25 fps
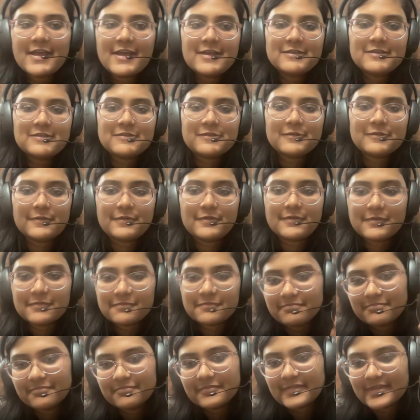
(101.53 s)
So
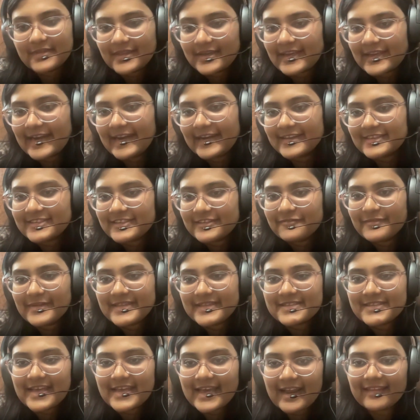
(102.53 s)
great
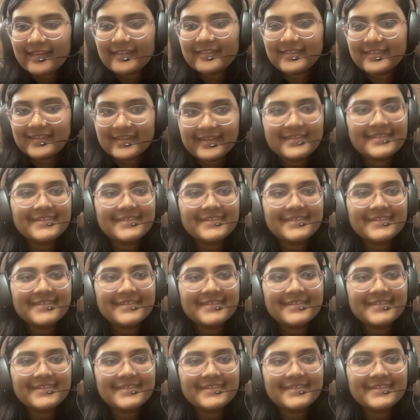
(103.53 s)
achievements there, Aditya.